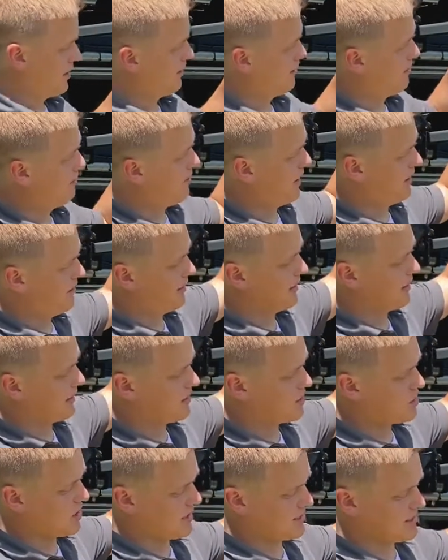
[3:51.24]

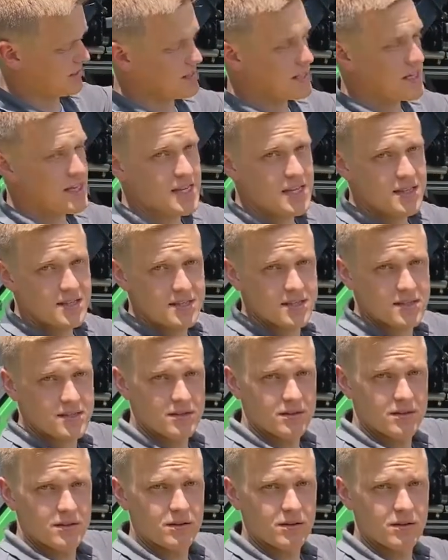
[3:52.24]
basically just
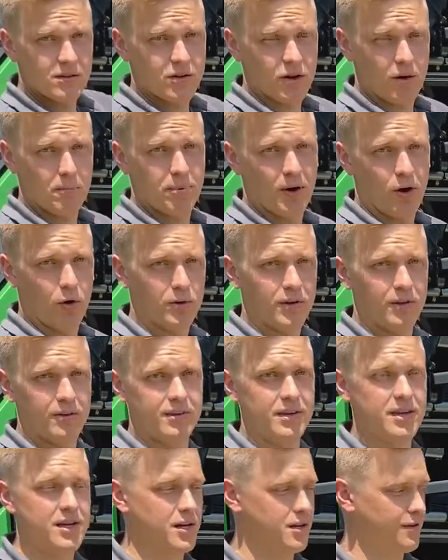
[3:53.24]
these
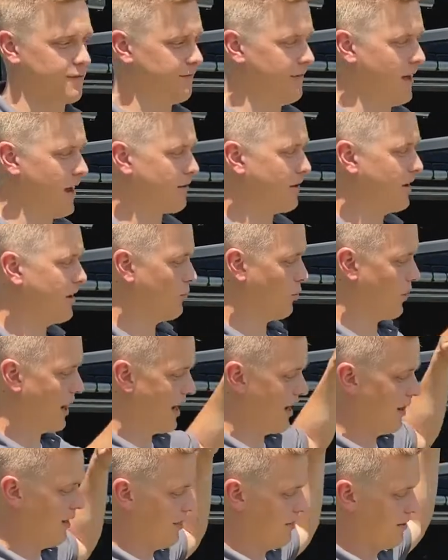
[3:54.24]
components here vary,
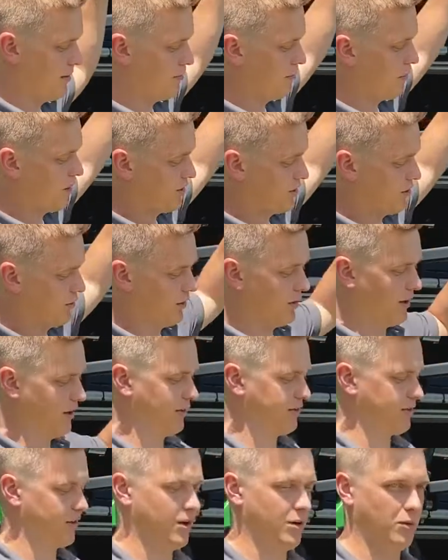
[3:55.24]
while the module
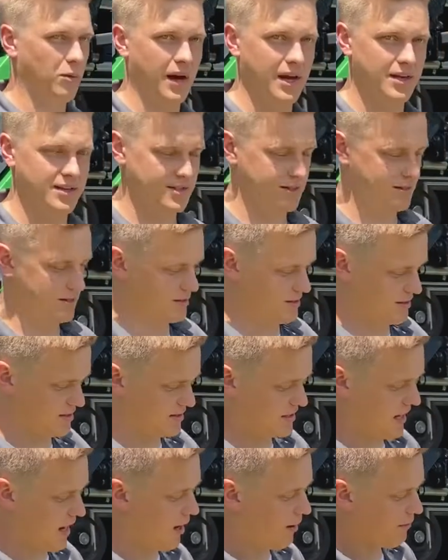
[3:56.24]
is always the
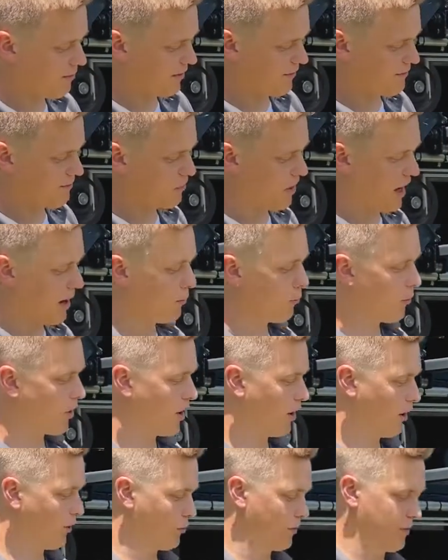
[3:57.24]
same. The
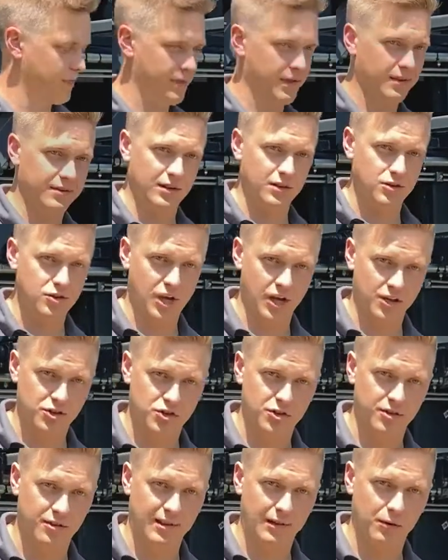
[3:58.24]
framework with this
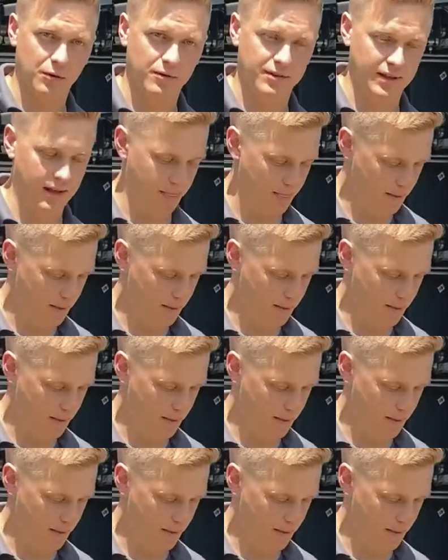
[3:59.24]
injection sluice at the